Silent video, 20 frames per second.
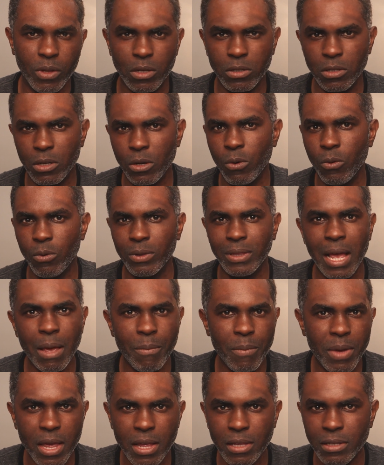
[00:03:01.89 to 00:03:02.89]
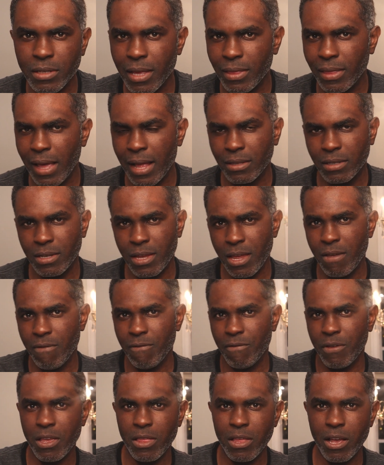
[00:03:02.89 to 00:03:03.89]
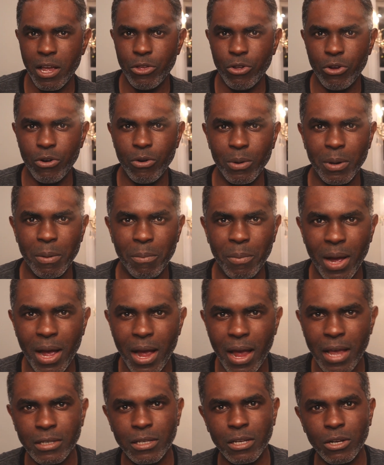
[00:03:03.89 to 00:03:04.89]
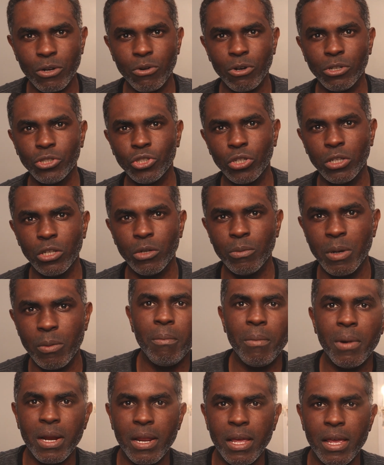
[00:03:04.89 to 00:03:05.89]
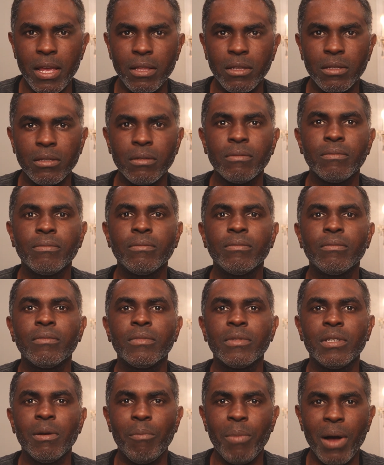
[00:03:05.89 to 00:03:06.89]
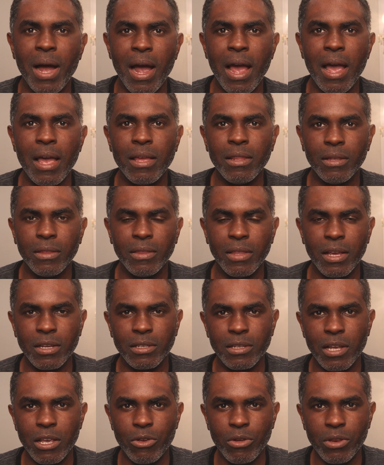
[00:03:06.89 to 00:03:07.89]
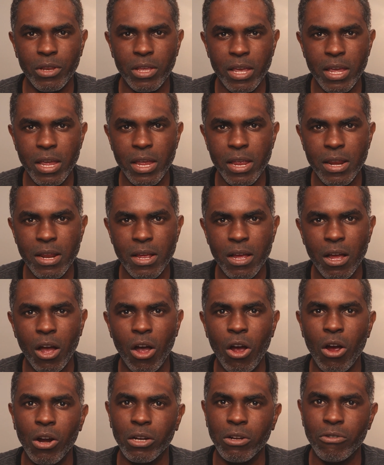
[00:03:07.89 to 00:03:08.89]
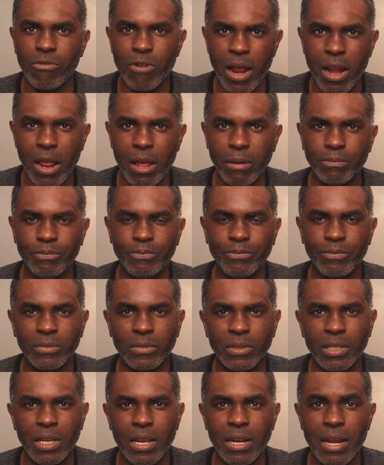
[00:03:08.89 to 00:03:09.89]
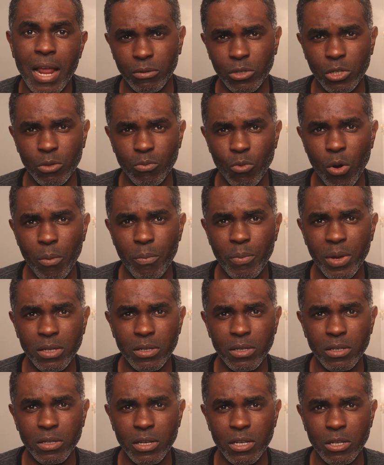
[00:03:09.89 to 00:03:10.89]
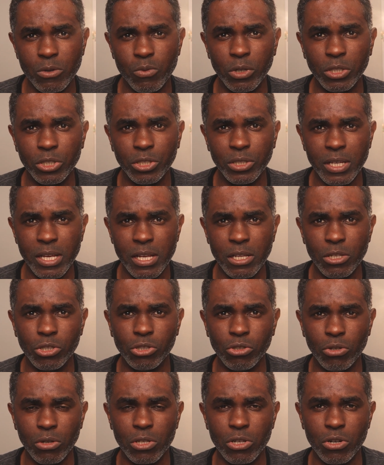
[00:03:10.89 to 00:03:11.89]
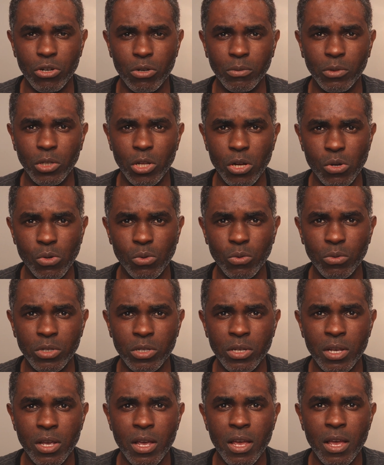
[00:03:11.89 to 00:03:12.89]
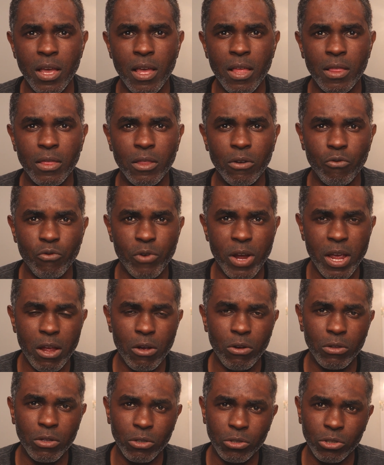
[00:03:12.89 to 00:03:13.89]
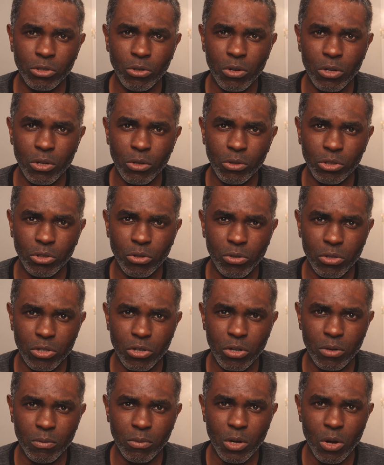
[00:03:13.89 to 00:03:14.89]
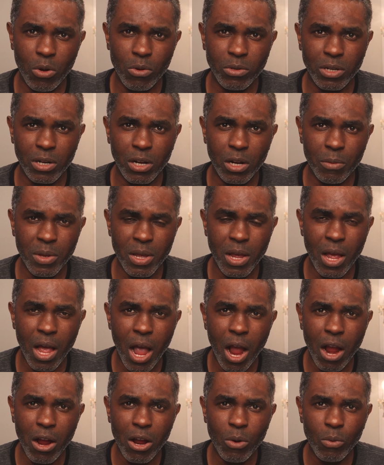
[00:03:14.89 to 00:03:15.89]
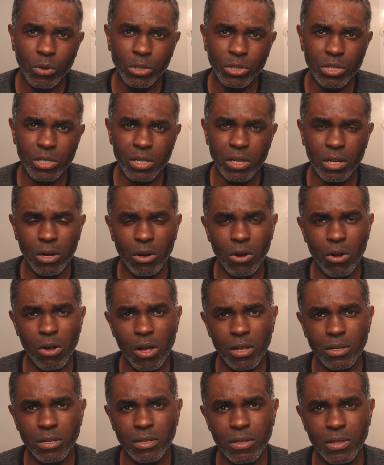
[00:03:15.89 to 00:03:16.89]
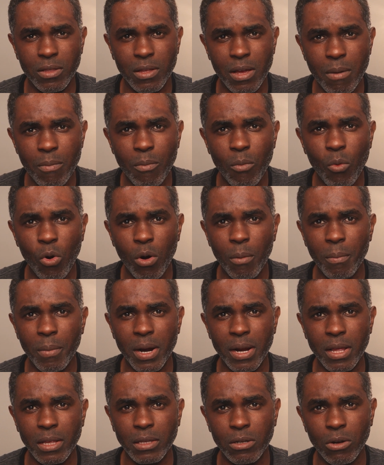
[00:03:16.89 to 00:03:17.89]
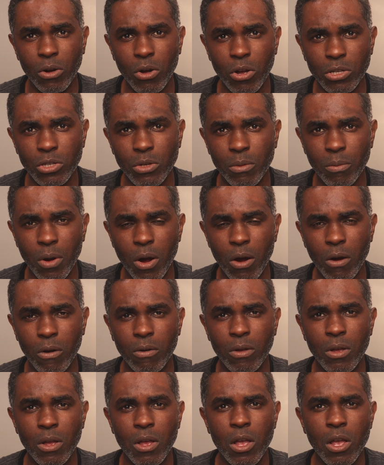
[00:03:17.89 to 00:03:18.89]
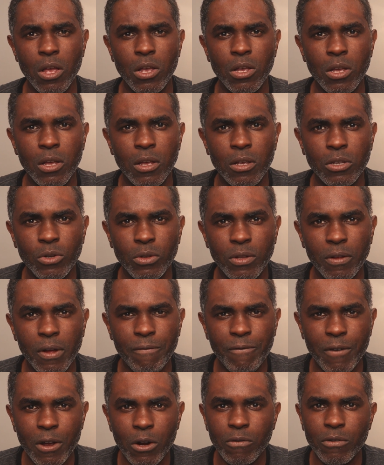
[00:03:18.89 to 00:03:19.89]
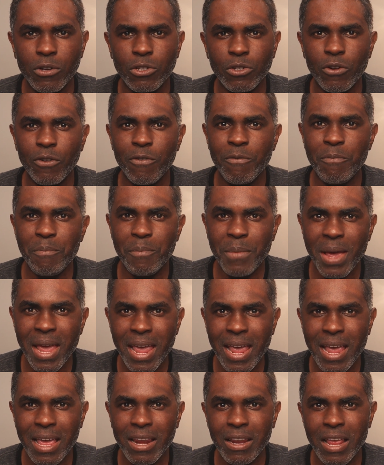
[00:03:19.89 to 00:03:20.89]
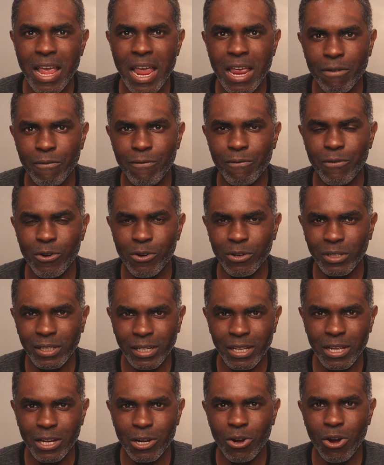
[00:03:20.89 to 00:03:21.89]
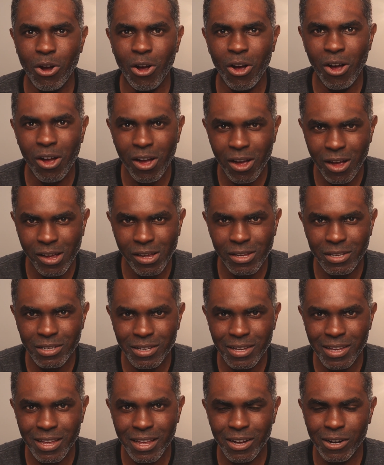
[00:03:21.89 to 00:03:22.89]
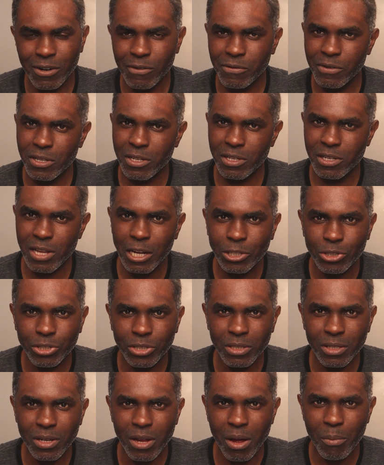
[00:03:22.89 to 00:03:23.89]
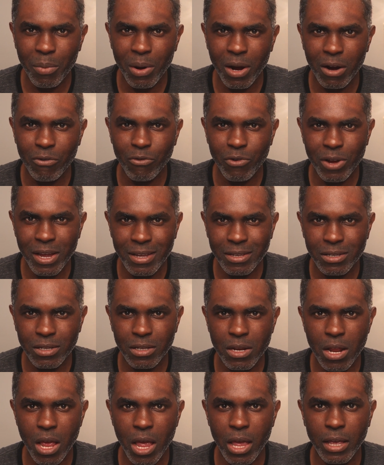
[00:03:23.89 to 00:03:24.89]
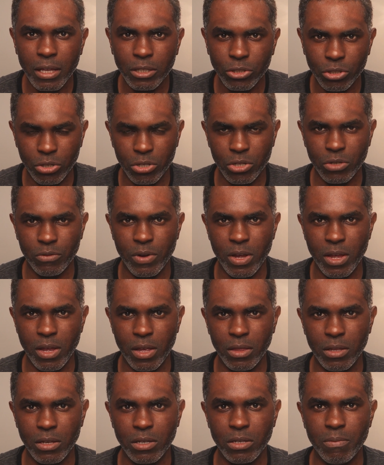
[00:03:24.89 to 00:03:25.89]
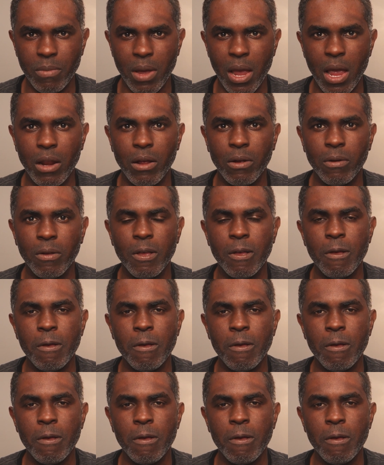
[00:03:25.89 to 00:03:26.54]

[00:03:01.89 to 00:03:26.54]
So that means that TV that you're going to buy is going to cost you a little bit more money to buy the things that you need on credit. Now, small businesses which need short-term loans, the rate on those short-term loans are going to be higher, which is going to cost them more money to also borrow. So the Federal Reserve may inadvertently cause a recession by raising interest rate in this manner.